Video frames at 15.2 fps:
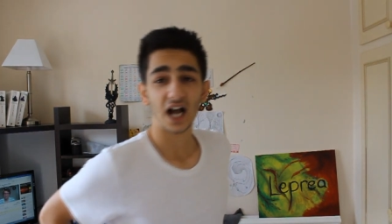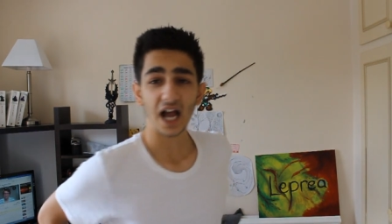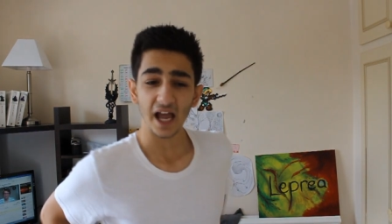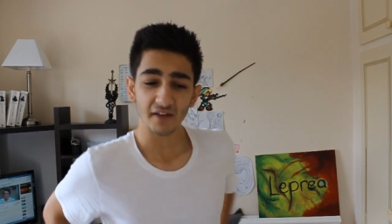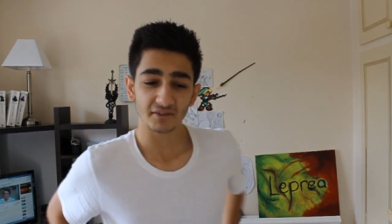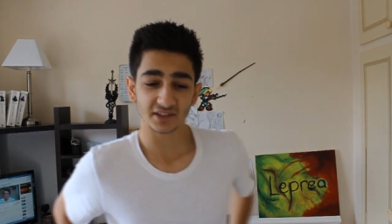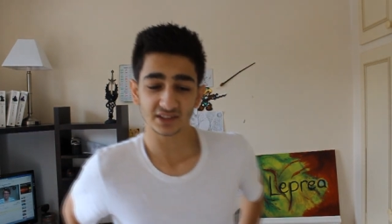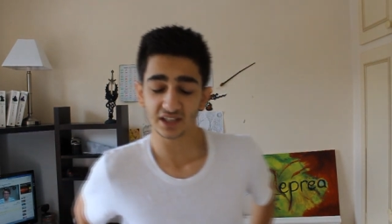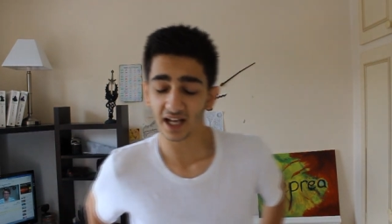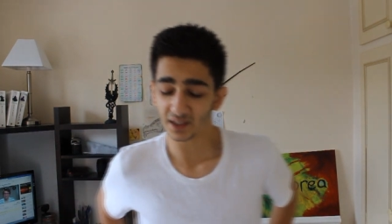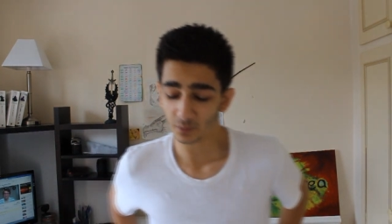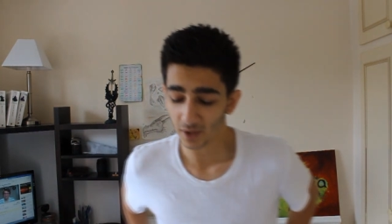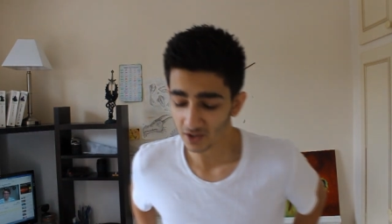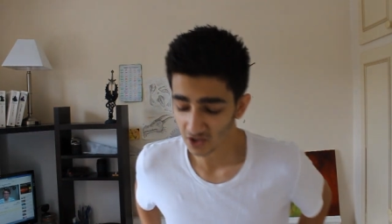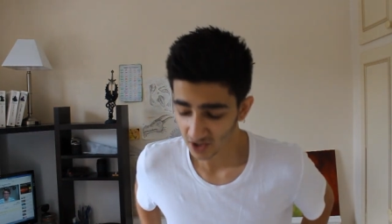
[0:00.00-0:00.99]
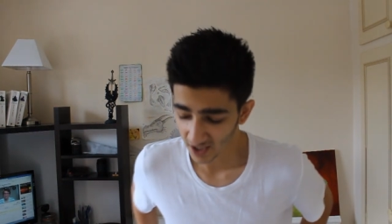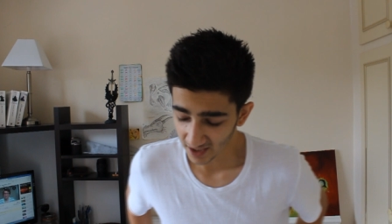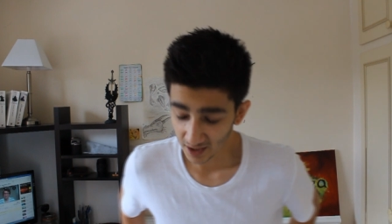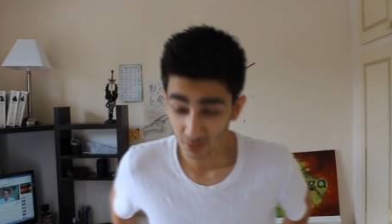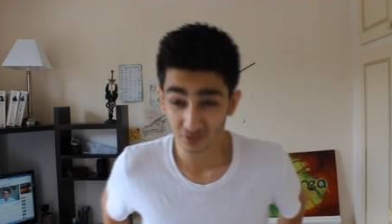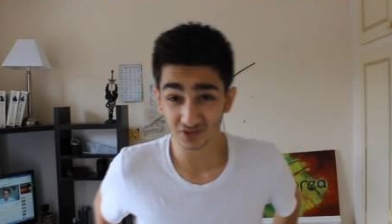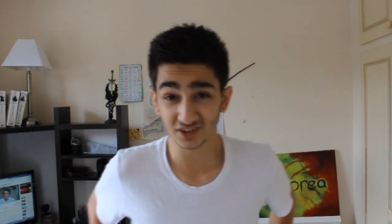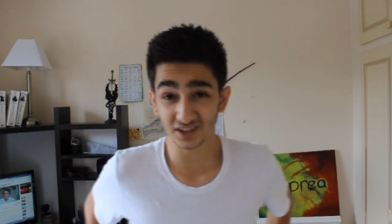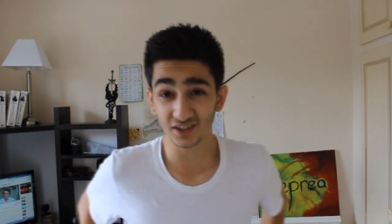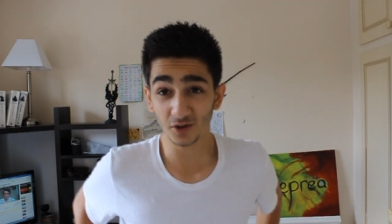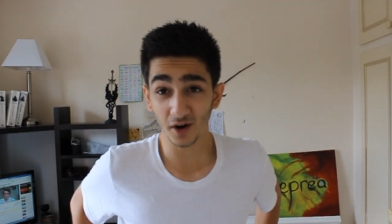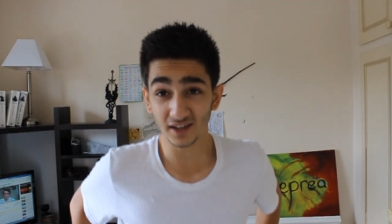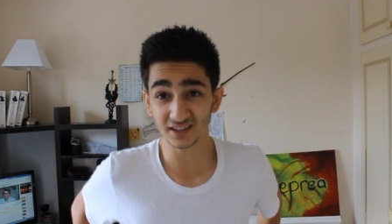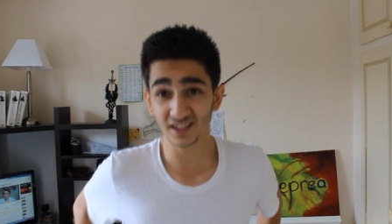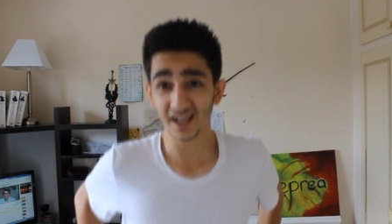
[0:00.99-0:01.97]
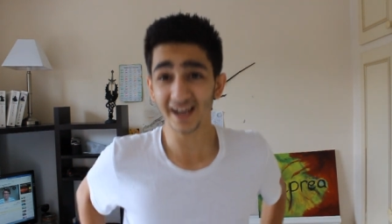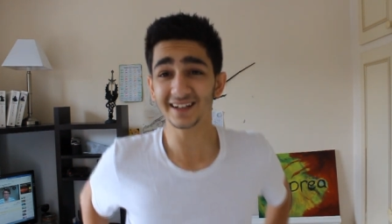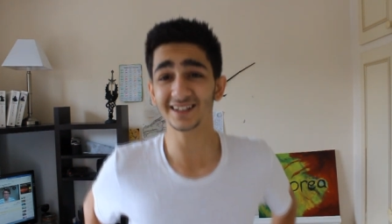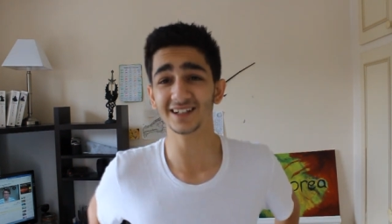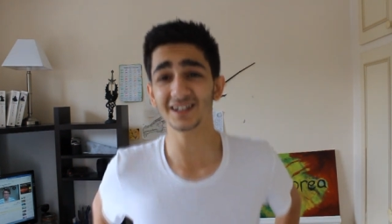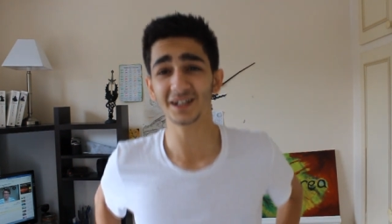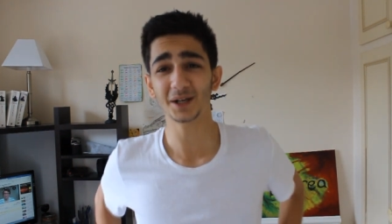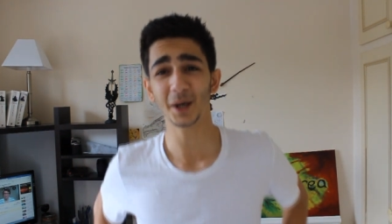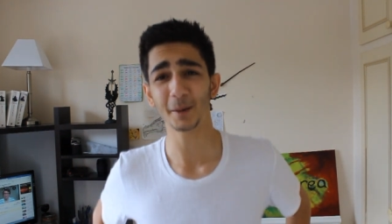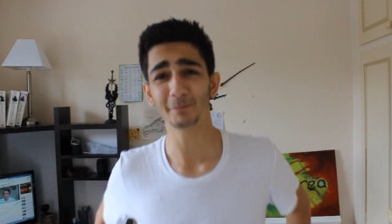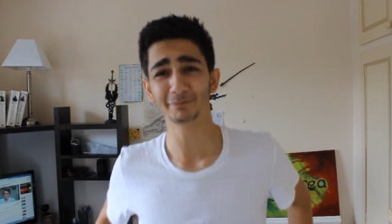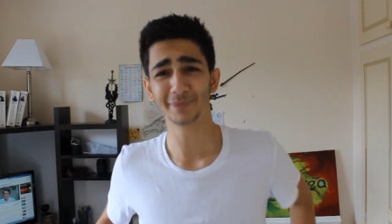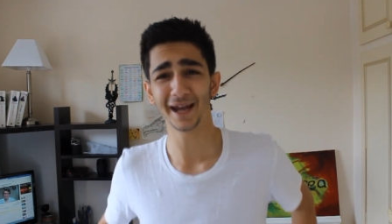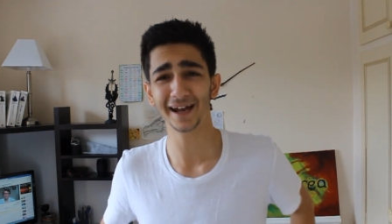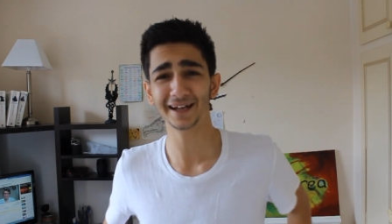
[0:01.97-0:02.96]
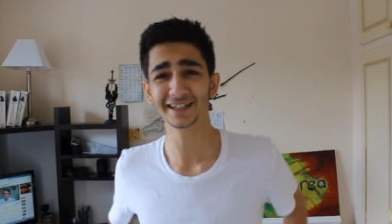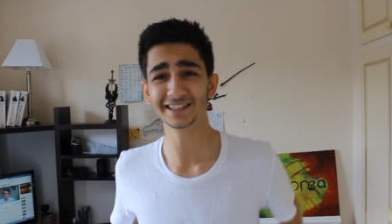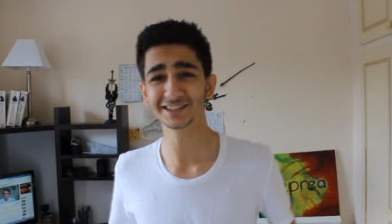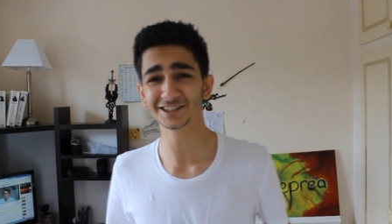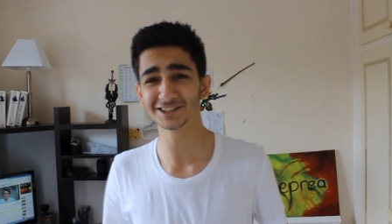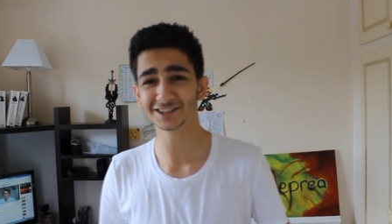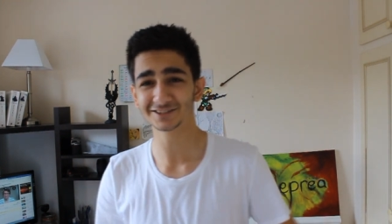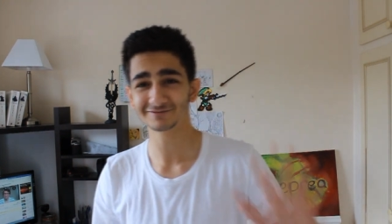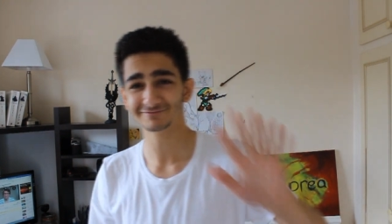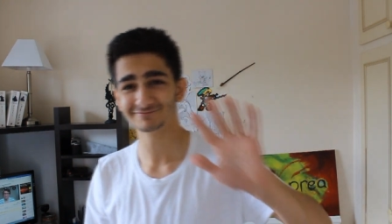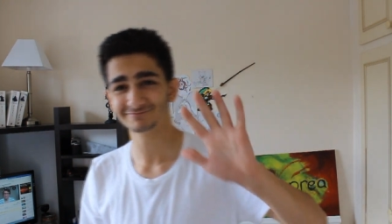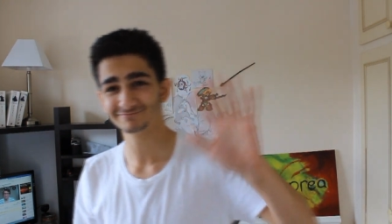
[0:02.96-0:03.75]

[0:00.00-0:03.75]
I have a slight wedgie, and I will see you guys later. Peace.